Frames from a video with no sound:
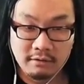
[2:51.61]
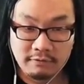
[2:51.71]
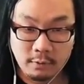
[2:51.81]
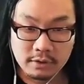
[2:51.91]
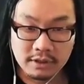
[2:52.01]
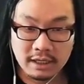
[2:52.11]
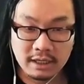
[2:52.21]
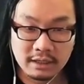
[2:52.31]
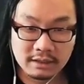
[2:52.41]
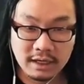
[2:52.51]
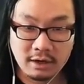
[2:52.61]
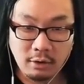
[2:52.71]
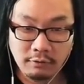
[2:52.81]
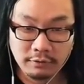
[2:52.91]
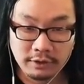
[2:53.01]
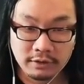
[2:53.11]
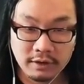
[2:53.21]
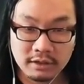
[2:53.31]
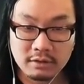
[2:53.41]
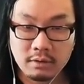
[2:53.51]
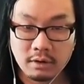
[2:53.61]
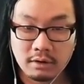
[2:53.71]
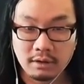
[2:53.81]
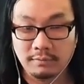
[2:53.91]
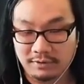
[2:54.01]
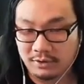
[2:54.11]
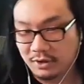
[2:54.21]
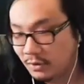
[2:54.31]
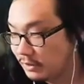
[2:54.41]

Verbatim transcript: for signings, and hopefully they're not too hard. Yep, there you go.